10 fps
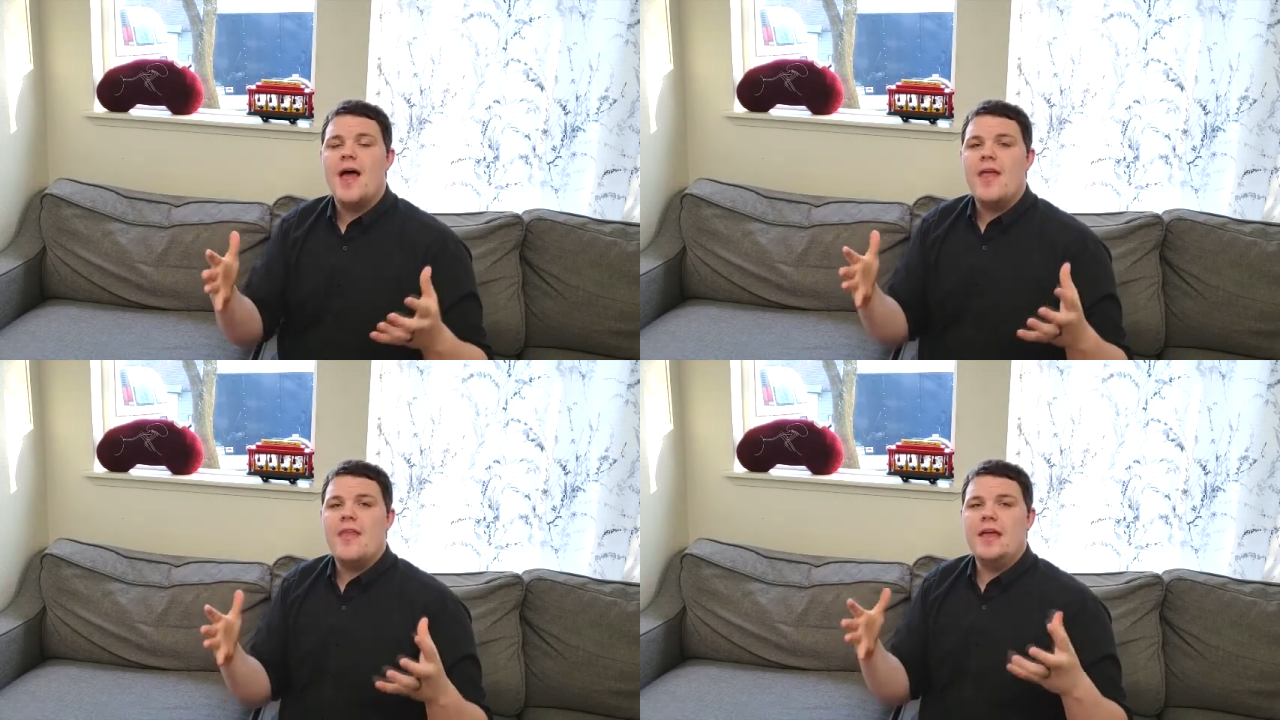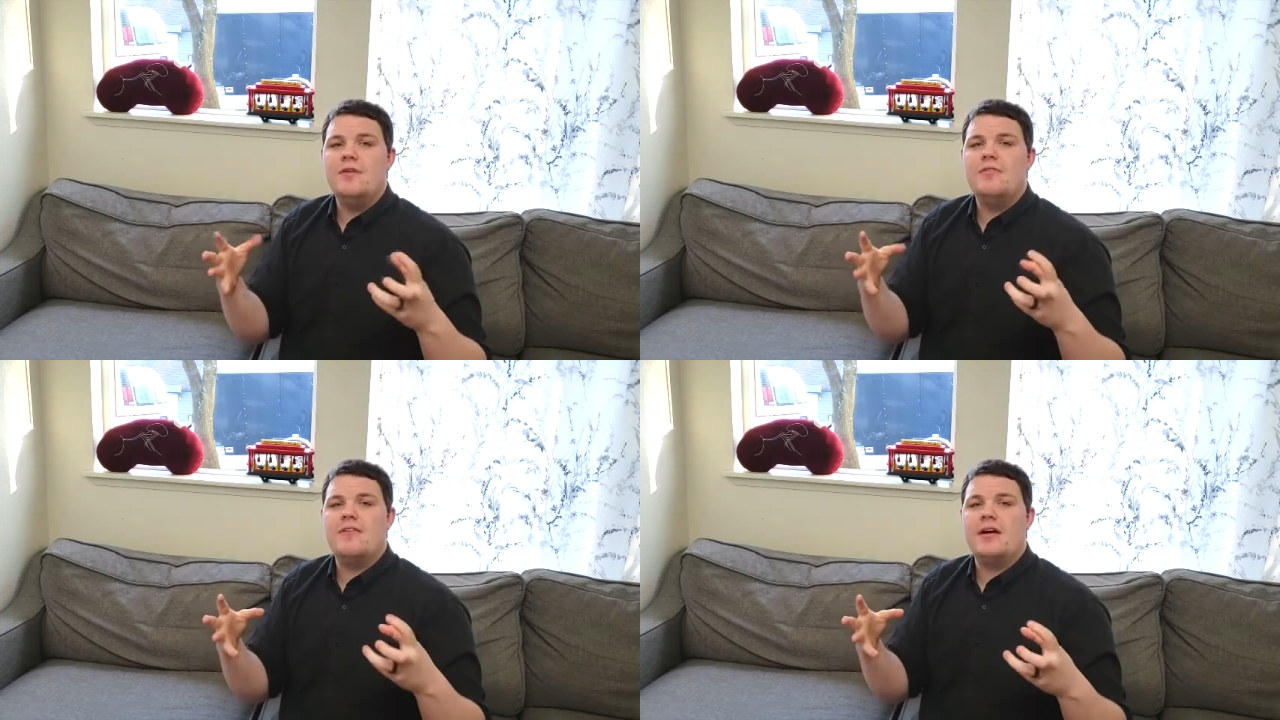that
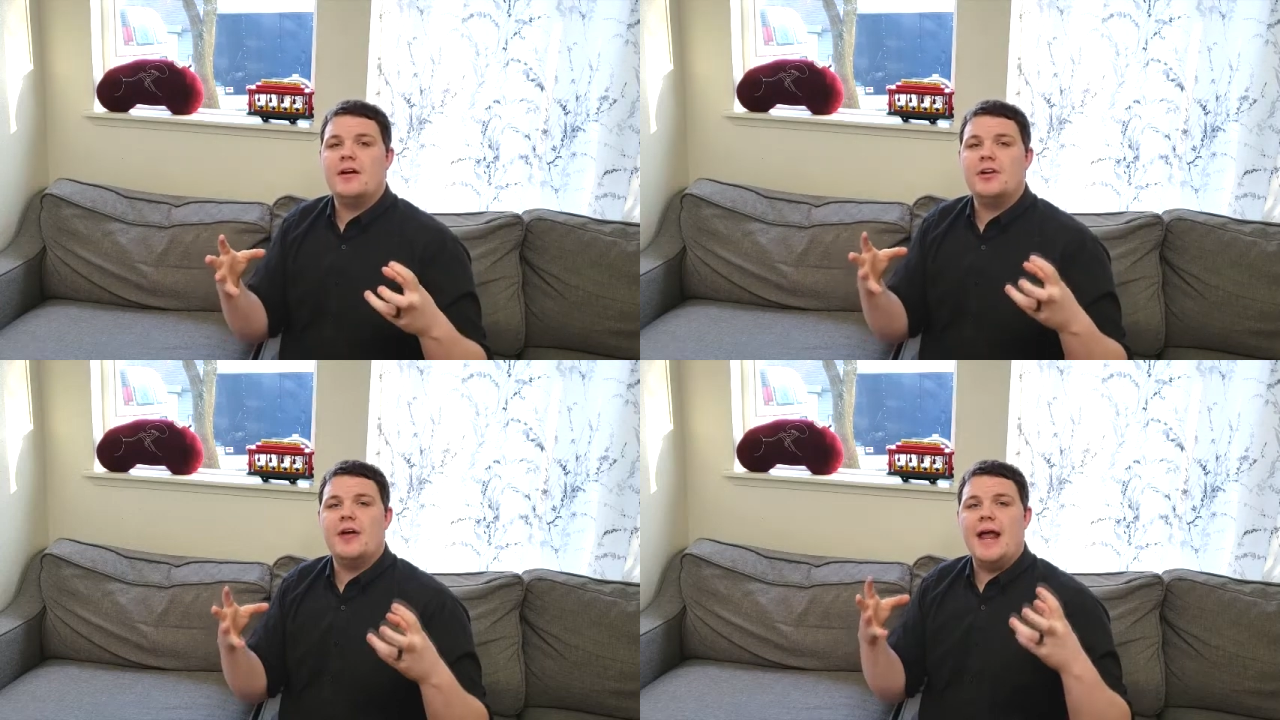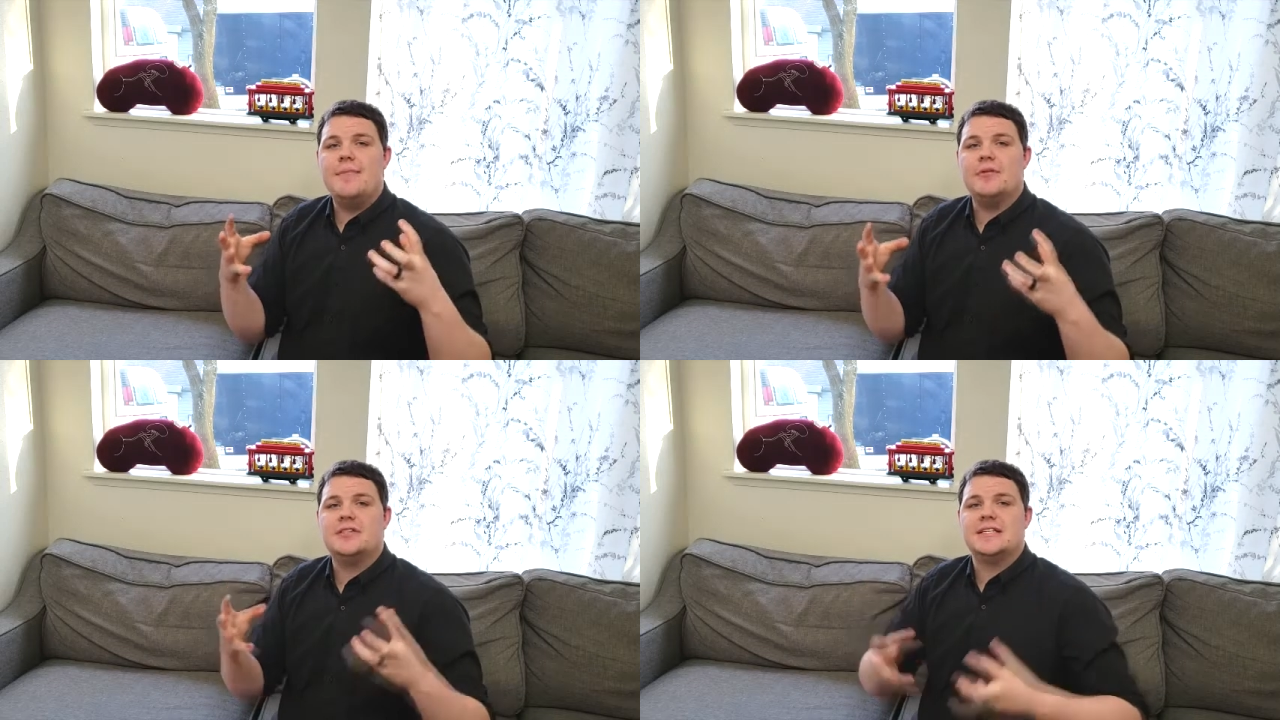you're
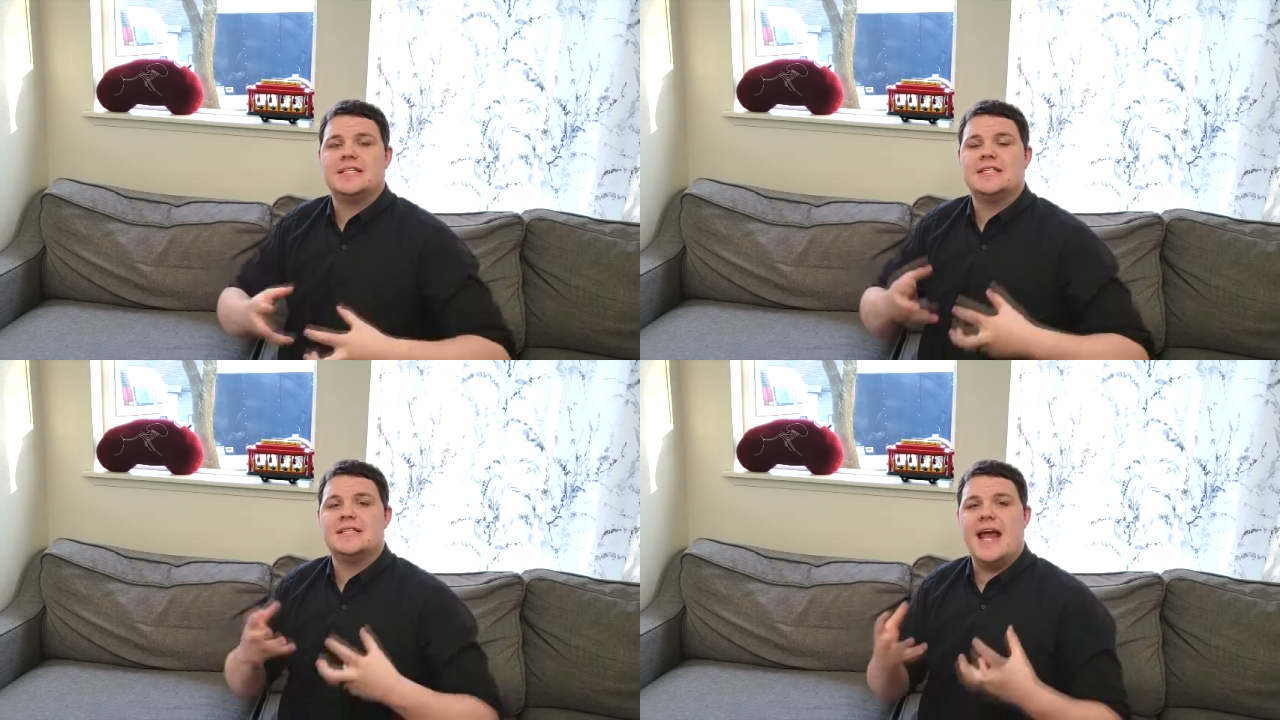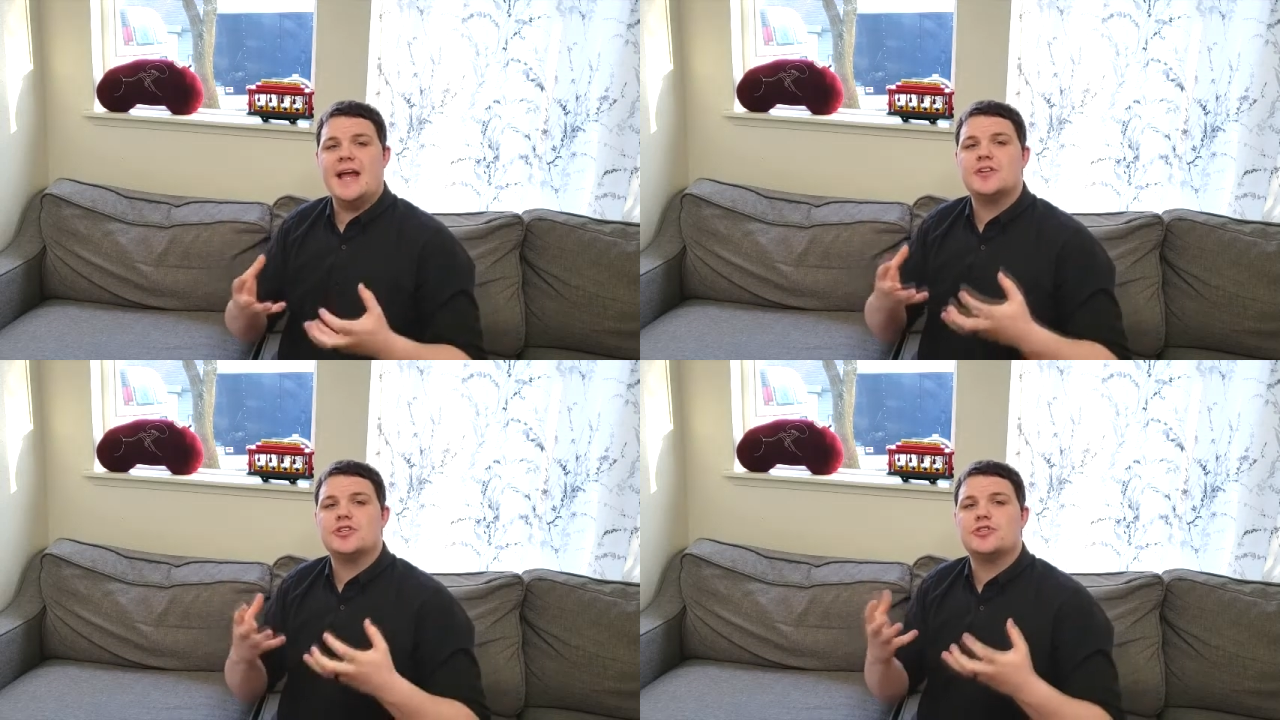able to
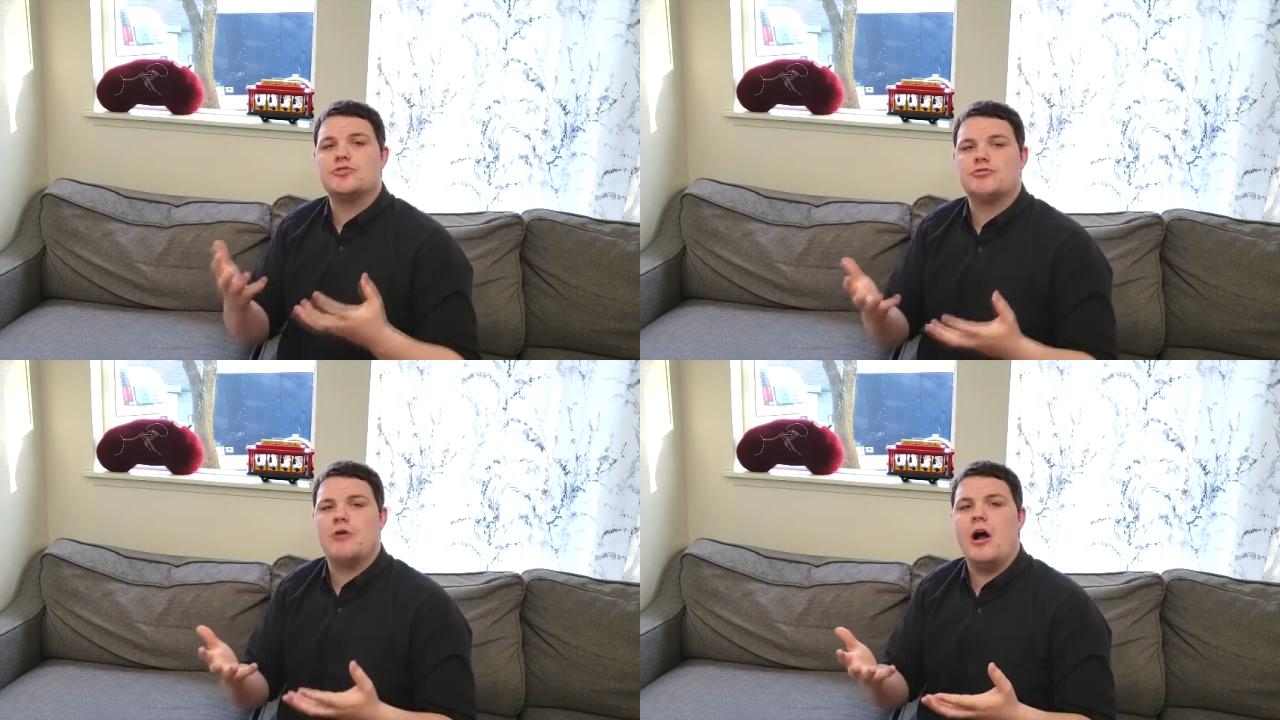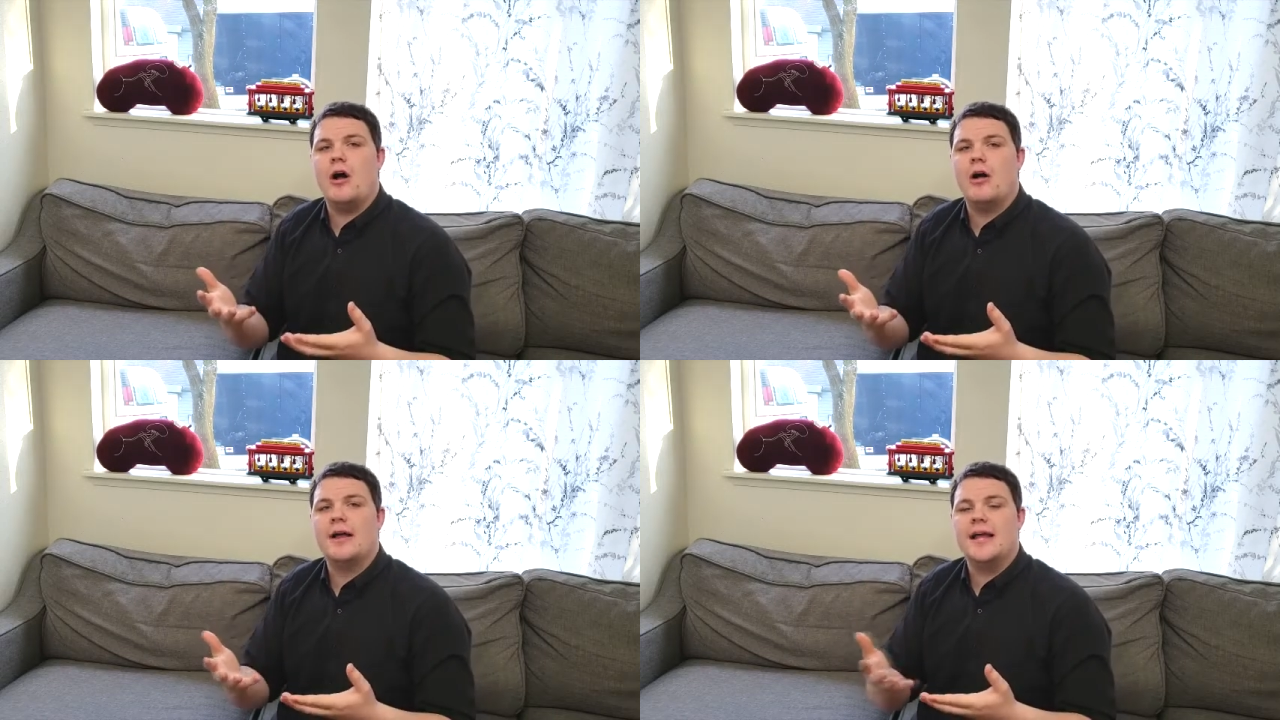stand strong